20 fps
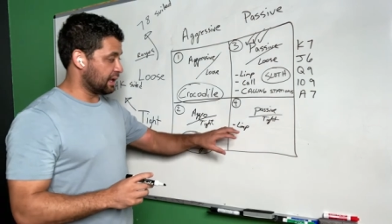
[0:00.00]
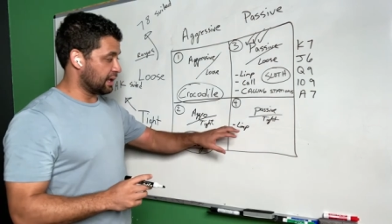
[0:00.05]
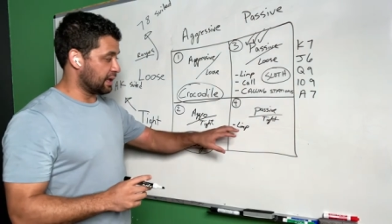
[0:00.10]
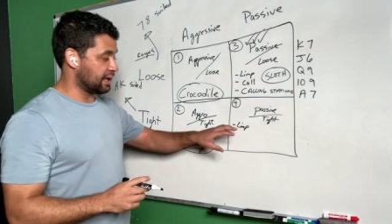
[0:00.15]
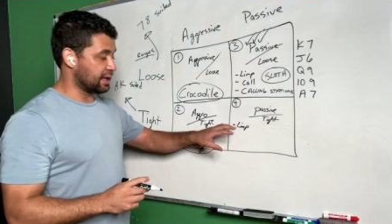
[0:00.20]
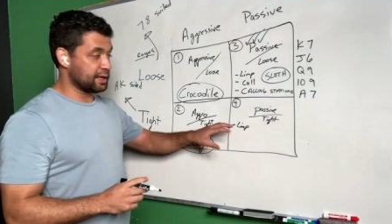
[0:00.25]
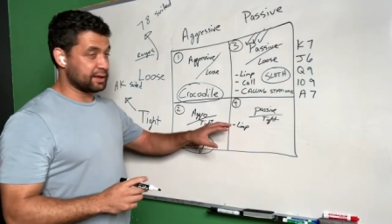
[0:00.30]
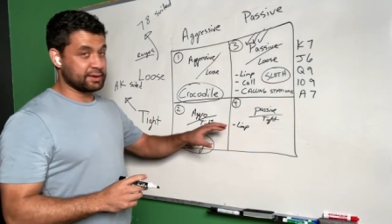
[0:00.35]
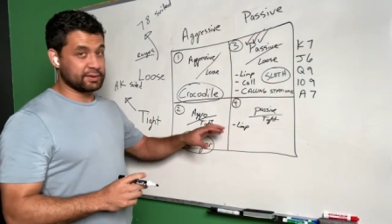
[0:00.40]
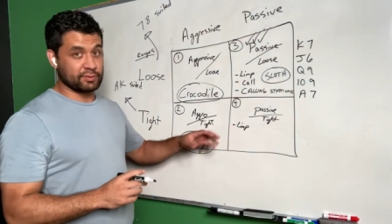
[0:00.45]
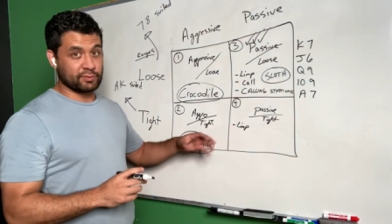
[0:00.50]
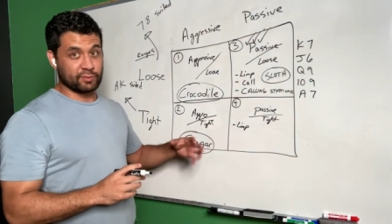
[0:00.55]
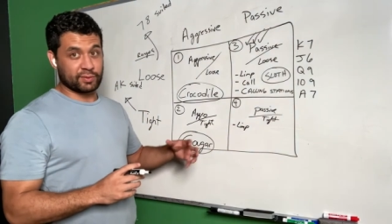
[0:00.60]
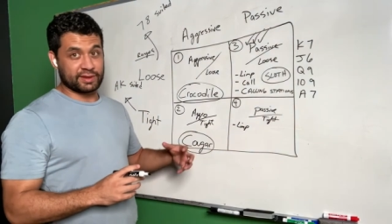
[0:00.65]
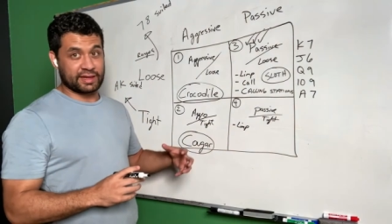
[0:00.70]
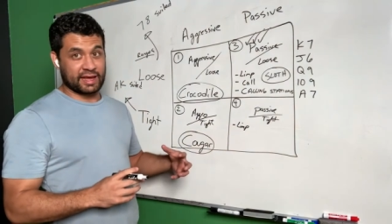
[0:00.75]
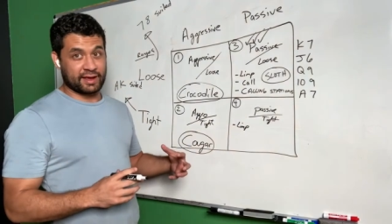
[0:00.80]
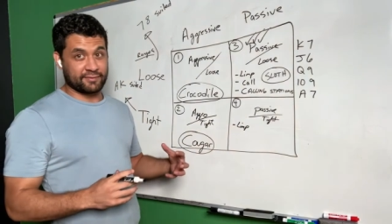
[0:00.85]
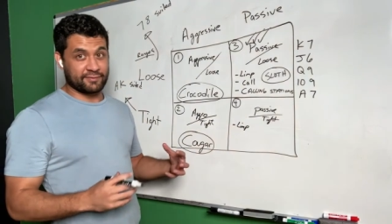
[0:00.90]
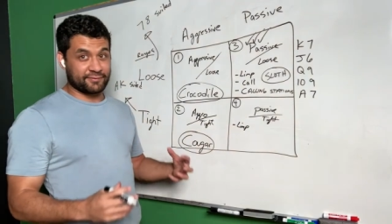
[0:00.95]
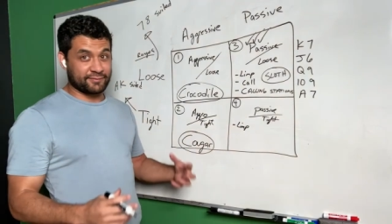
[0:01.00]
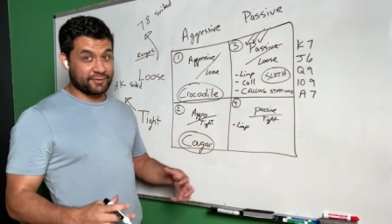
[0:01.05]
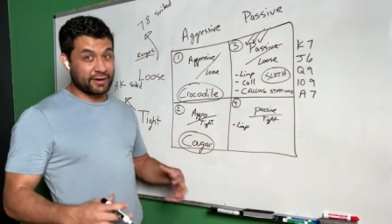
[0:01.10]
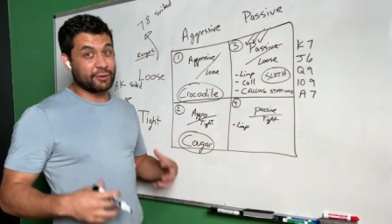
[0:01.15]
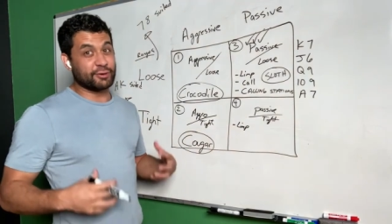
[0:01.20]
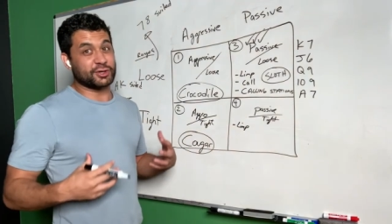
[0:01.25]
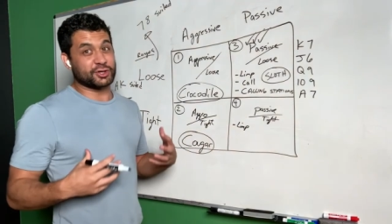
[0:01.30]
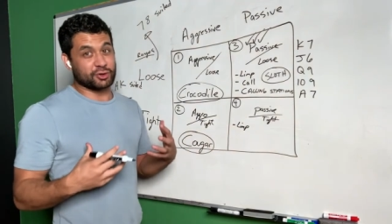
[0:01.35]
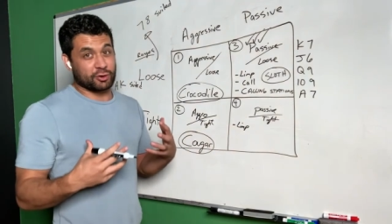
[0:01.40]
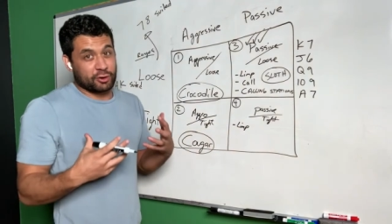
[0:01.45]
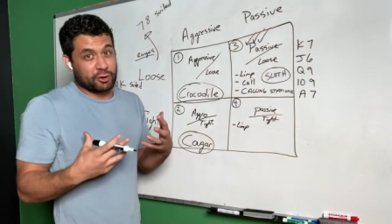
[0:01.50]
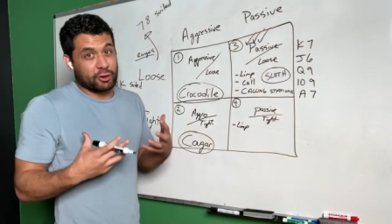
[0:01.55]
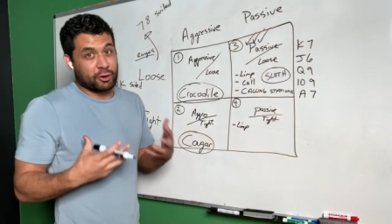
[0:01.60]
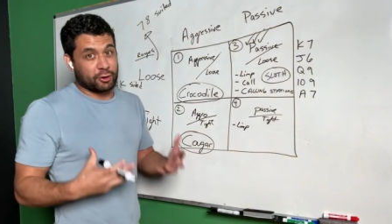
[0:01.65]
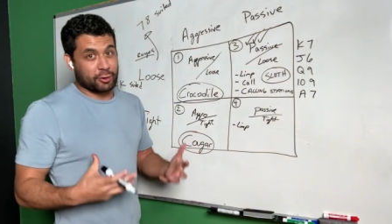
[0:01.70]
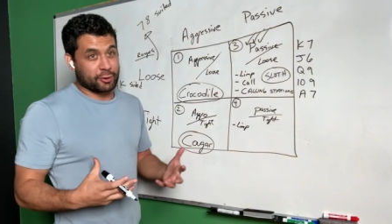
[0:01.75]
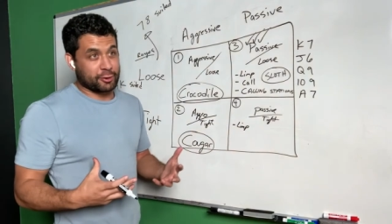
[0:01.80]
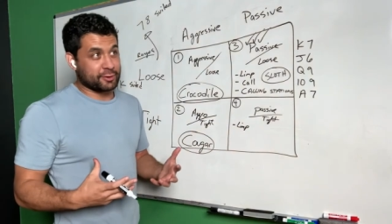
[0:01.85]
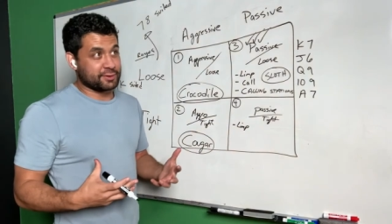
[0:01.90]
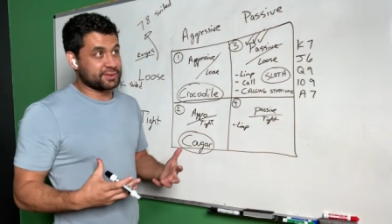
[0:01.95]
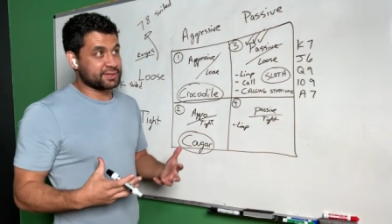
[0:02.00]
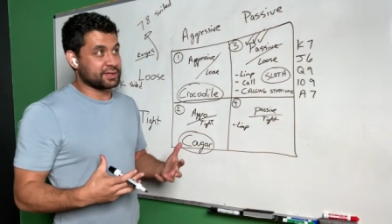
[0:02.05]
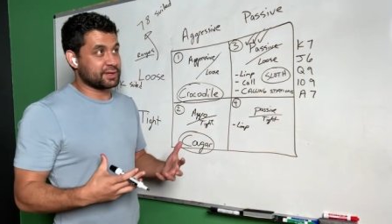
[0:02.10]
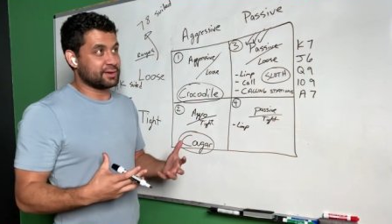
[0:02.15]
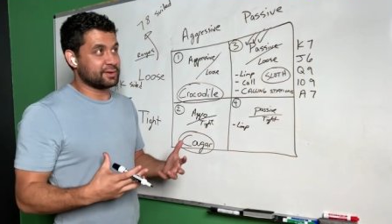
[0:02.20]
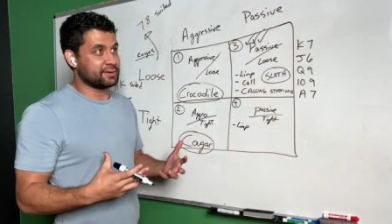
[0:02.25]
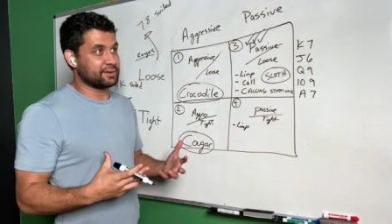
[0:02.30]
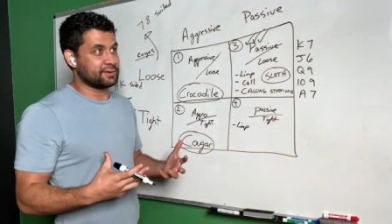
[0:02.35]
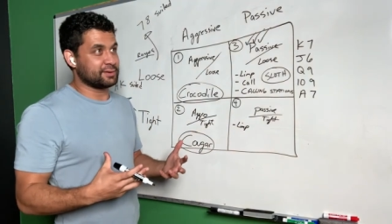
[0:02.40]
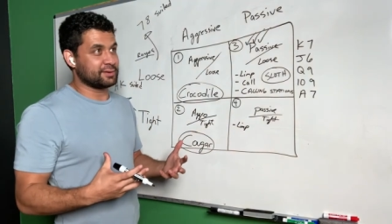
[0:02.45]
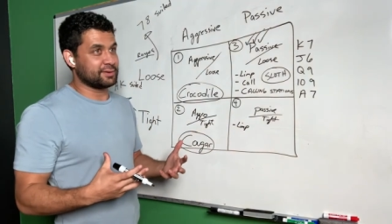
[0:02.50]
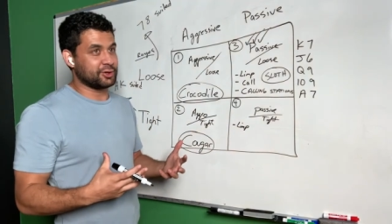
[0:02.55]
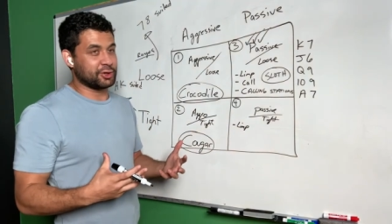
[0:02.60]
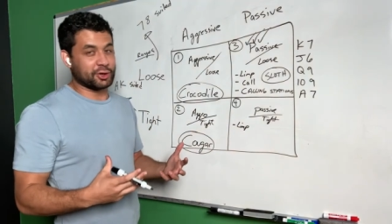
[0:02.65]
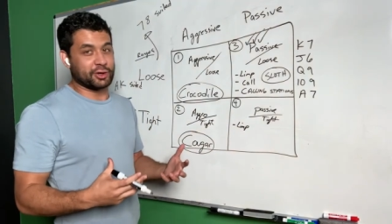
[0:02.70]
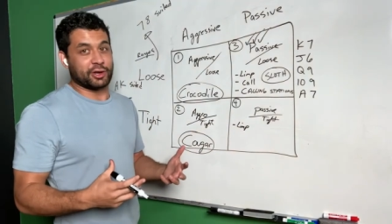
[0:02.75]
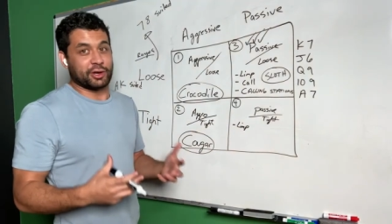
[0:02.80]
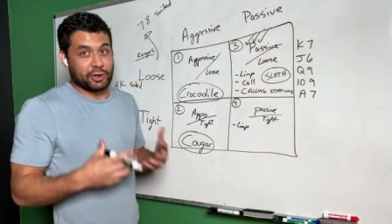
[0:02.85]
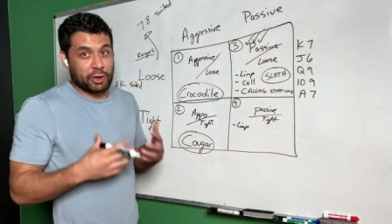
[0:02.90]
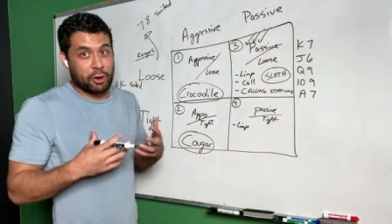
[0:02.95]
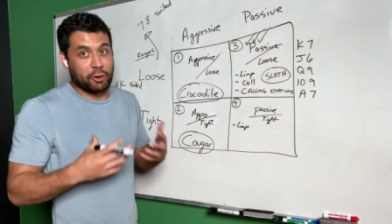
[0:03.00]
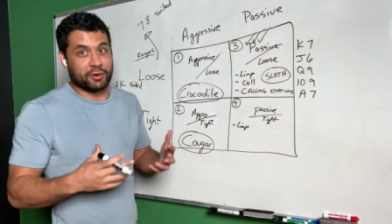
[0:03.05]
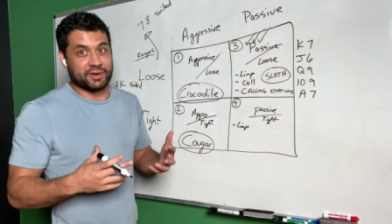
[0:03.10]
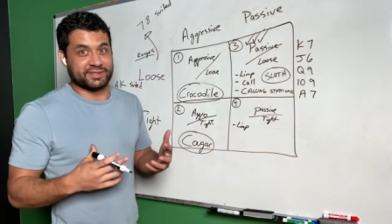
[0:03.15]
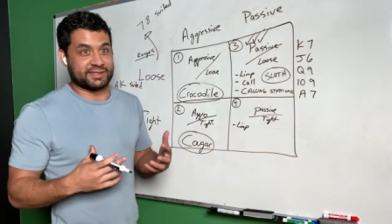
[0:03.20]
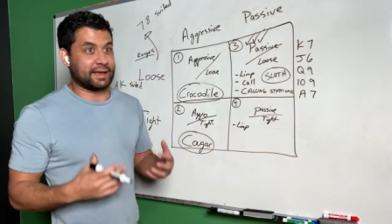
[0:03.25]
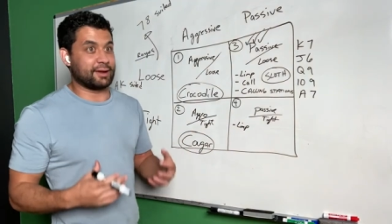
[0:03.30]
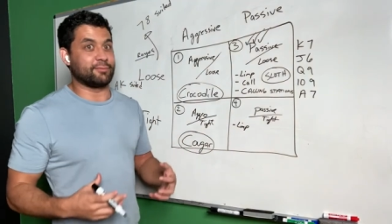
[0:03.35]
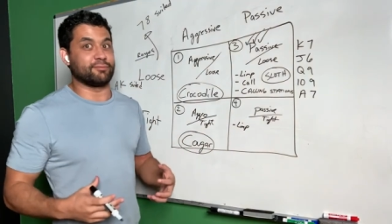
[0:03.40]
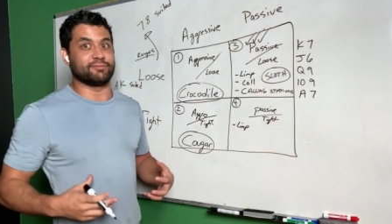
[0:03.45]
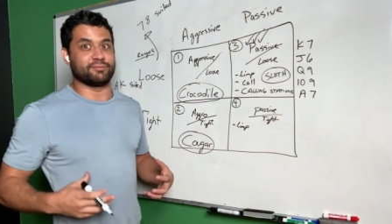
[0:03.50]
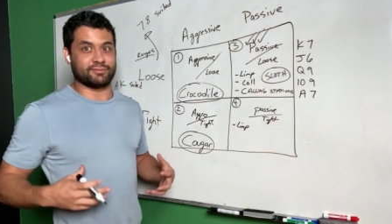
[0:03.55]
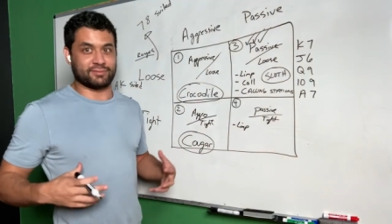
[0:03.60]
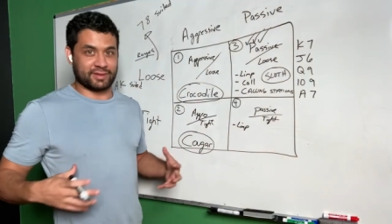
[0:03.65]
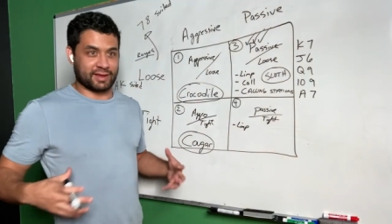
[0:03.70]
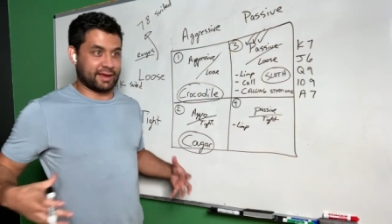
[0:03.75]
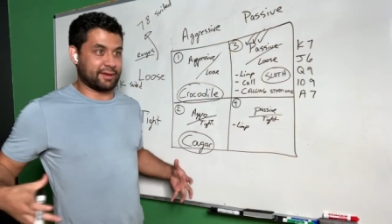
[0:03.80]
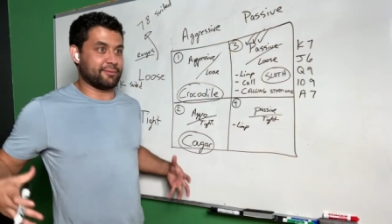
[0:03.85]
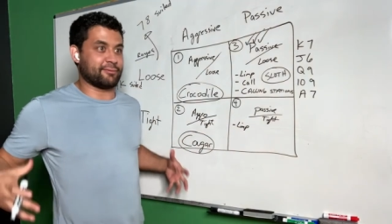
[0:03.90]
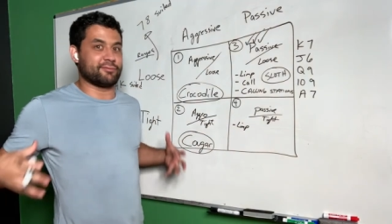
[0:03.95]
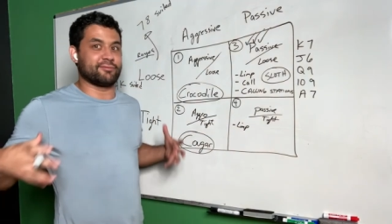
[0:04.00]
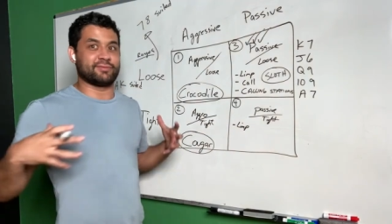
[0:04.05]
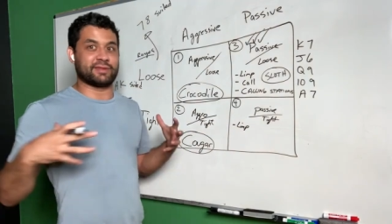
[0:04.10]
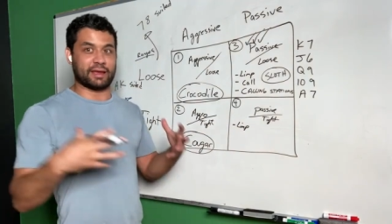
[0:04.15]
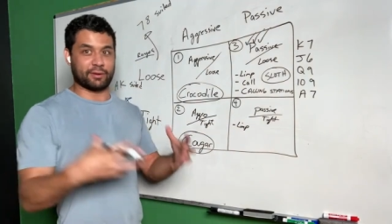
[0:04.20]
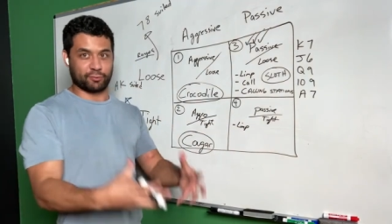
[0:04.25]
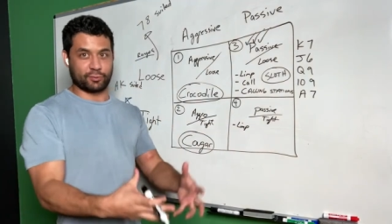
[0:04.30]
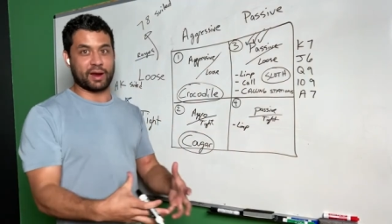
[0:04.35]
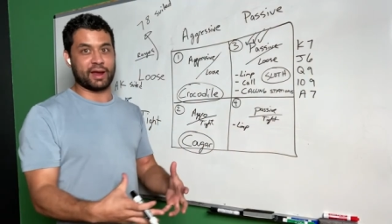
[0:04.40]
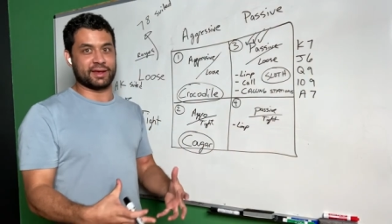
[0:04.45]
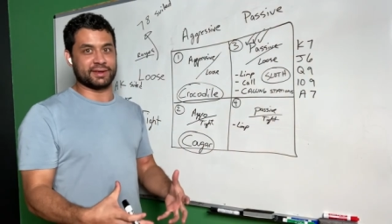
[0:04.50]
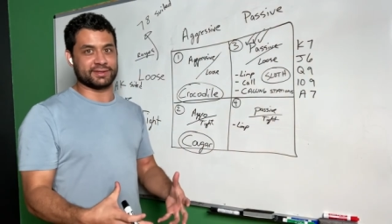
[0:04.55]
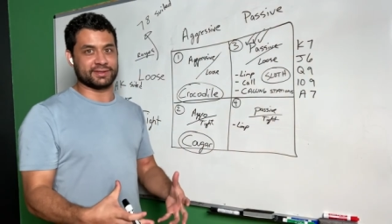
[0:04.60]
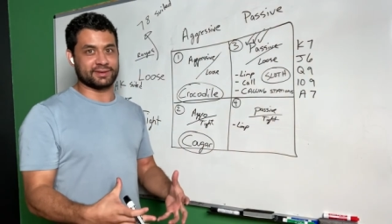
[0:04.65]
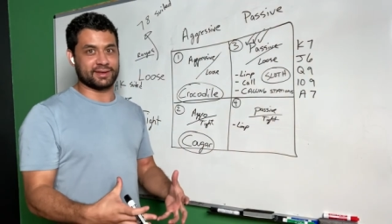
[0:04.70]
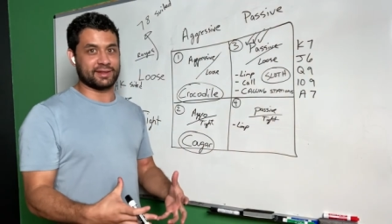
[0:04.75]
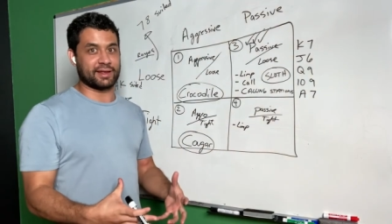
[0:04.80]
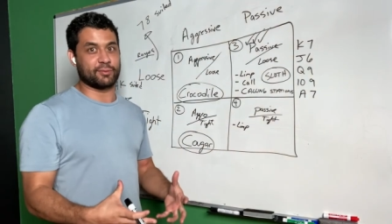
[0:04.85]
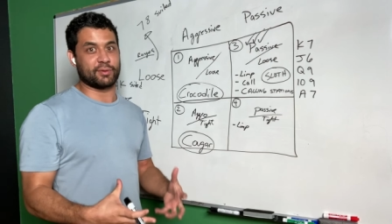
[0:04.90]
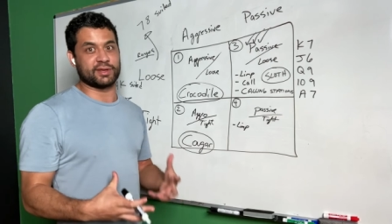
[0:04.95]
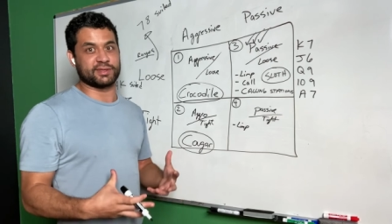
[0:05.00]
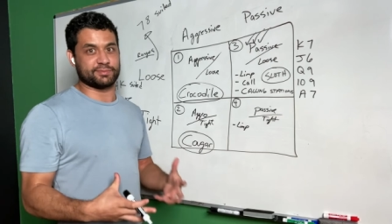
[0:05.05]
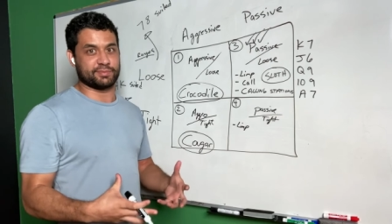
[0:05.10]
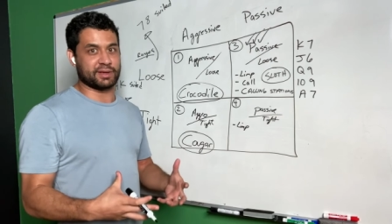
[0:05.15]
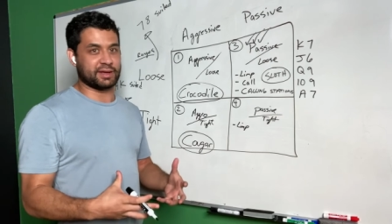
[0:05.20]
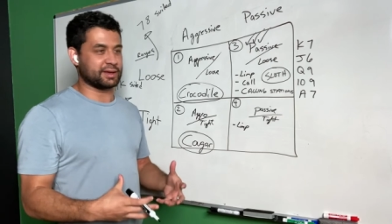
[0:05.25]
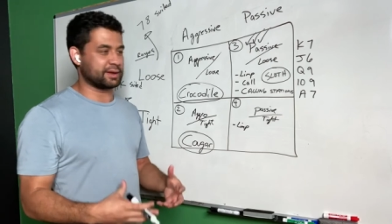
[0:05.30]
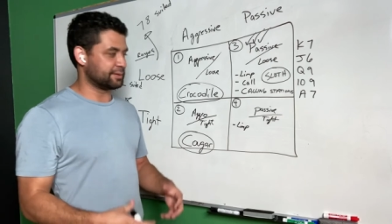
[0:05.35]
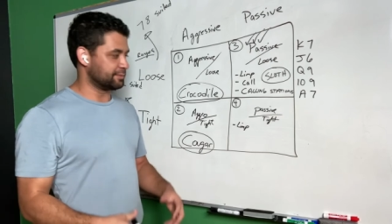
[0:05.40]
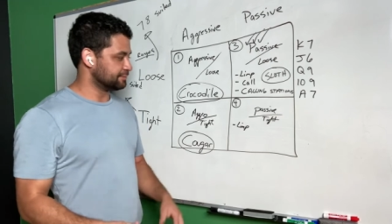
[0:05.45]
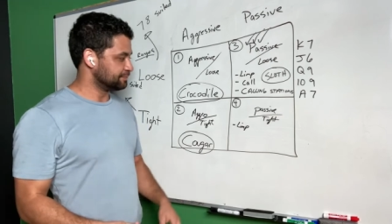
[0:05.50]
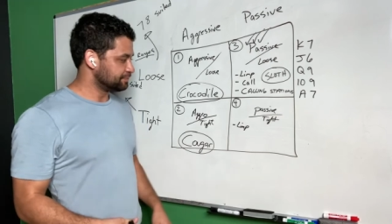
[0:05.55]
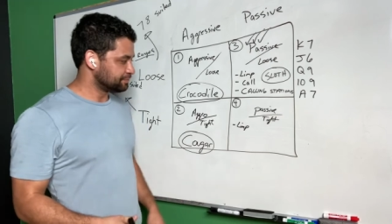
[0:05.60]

and when they have very strong cards, you're going to know because they, they, they raise and they raise big.